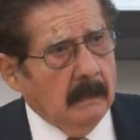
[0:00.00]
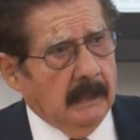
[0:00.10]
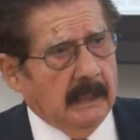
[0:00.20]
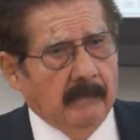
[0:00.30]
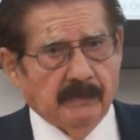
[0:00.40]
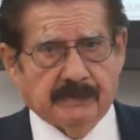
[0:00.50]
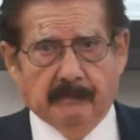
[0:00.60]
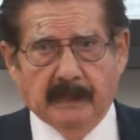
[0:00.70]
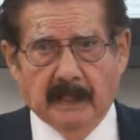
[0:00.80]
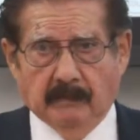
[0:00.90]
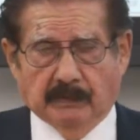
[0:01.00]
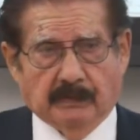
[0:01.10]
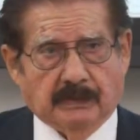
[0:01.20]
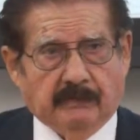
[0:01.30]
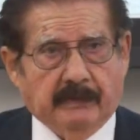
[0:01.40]
He gave you some names
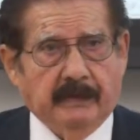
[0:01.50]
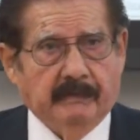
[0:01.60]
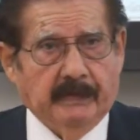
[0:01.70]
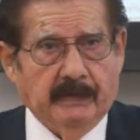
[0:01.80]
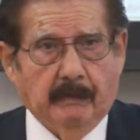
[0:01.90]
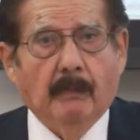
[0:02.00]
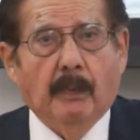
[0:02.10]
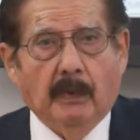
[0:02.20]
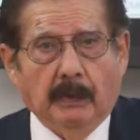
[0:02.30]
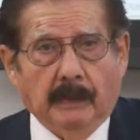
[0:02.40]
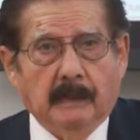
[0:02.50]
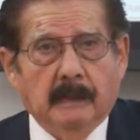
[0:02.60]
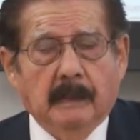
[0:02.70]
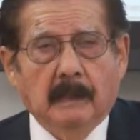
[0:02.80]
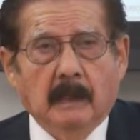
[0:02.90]
which are very, very important
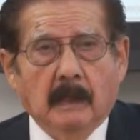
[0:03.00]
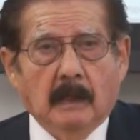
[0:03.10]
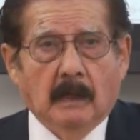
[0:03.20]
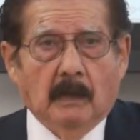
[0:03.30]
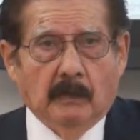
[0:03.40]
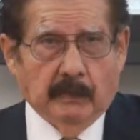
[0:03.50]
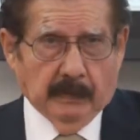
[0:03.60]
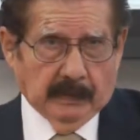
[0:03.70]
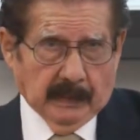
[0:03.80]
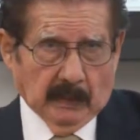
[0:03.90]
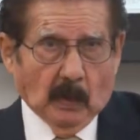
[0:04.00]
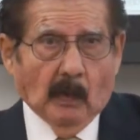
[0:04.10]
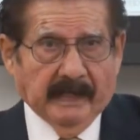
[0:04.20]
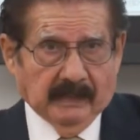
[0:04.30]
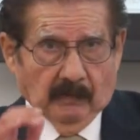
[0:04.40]
for you to get
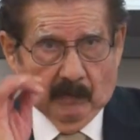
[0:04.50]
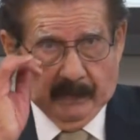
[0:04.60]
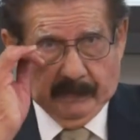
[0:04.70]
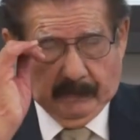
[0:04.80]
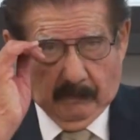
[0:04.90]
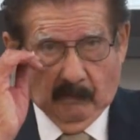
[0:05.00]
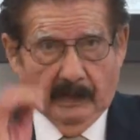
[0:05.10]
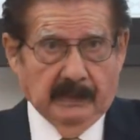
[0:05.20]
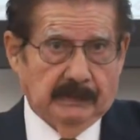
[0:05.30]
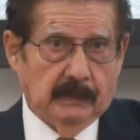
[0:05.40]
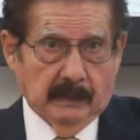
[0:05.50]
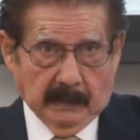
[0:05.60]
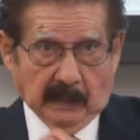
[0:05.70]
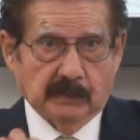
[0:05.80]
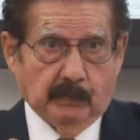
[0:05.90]
acquainted with. One is
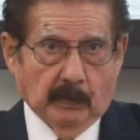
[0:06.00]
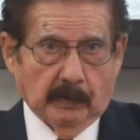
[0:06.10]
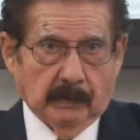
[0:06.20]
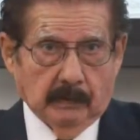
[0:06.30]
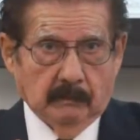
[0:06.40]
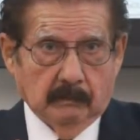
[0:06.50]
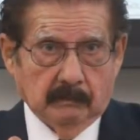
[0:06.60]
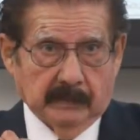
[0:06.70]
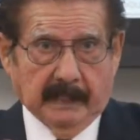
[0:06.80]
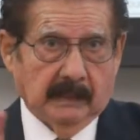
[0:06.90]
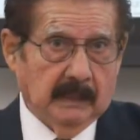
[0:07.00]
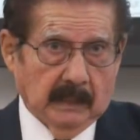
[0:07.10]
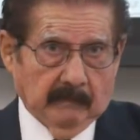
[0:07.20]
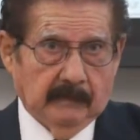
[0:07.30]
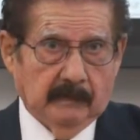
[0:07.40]

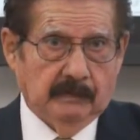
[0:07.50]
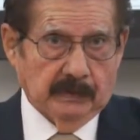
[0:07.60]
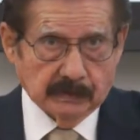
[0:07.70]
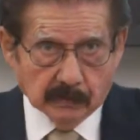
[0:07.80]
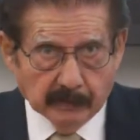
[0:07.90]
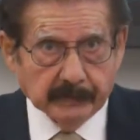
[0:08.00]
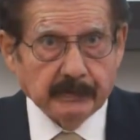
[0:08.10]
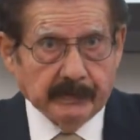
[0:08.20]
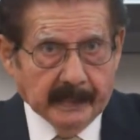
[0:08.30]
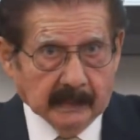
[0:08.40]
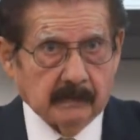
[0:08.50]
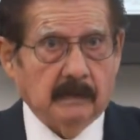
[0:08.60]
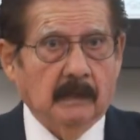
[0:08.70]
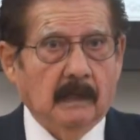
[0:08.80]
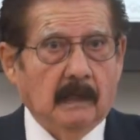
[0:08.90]
export.gov. Just go into that
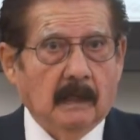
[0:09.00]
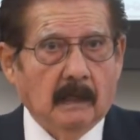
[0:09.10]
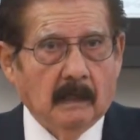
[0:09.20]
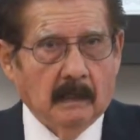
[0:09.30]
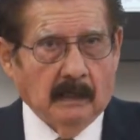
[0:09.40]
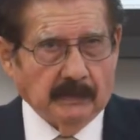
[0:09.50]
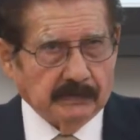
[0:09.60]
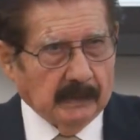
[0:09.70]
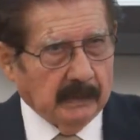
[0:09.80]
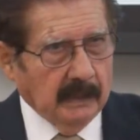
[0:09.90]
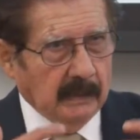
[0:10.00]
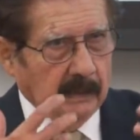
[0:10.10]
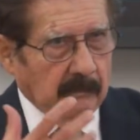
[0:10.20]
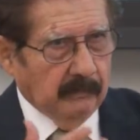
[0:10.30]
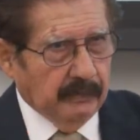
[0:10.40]
and start getting
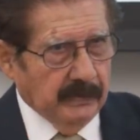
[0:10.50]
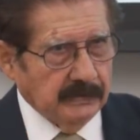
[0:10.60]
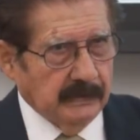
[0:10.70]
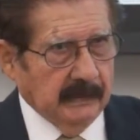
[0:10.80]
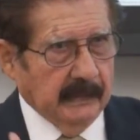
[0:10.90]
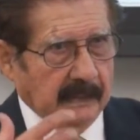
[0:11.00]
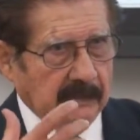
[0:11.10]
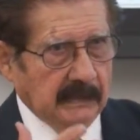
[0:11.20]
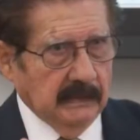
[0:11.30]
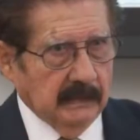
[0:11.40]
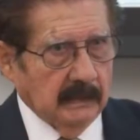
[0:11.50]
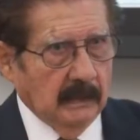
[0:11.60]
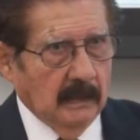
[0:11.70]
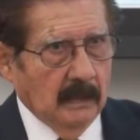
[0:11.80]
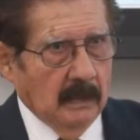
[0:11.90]
an impression and an idea
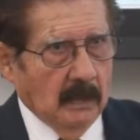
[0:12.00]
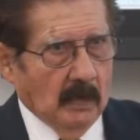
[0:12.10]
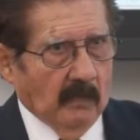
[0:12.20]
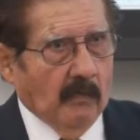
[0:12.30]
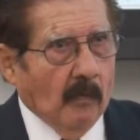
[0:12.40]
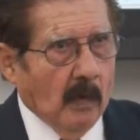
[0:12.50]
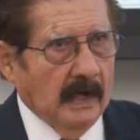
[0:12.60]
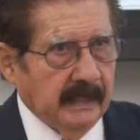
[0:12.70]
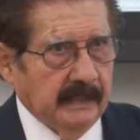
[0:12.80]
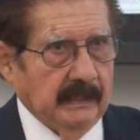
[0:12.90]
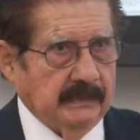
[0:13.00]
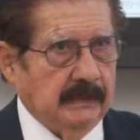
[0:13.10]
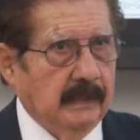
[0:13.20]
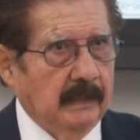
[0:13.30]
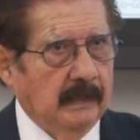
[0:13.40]
of what it is
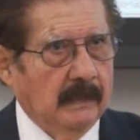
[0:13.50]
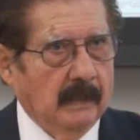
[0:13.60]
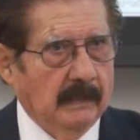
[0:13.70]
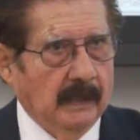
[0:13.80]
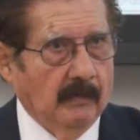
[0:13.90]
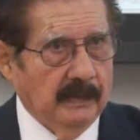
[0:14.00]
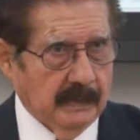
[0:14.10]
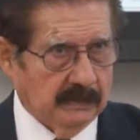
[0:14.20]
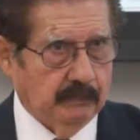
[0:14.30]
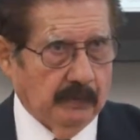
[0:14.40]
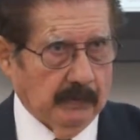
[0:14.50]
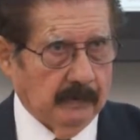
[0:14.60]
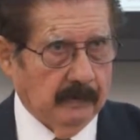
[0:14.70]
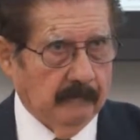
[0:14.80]
that we export.